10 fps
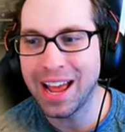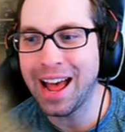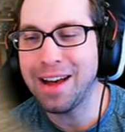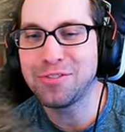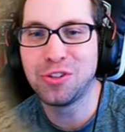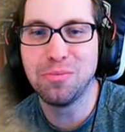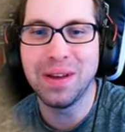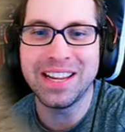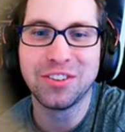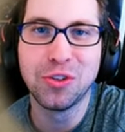have to
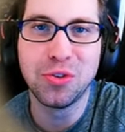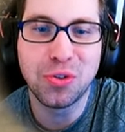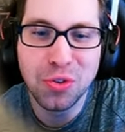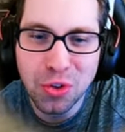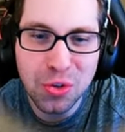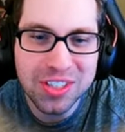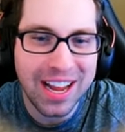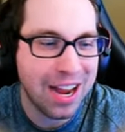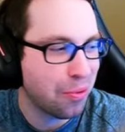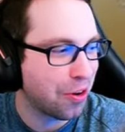make Luke
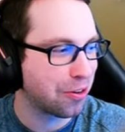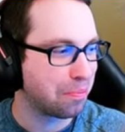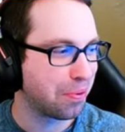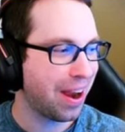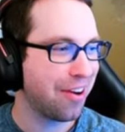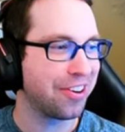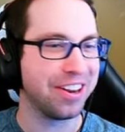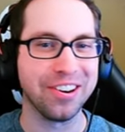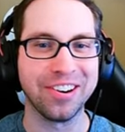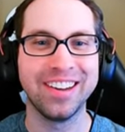Skywalker proud
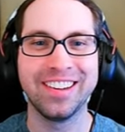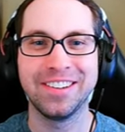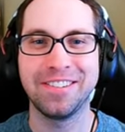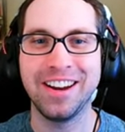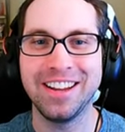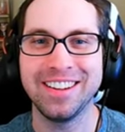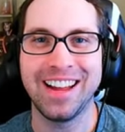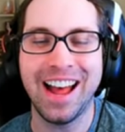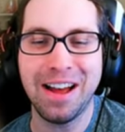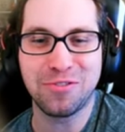here, right?
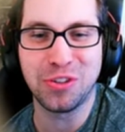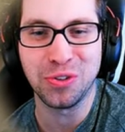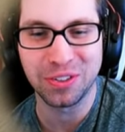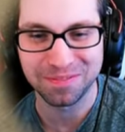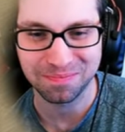Have to.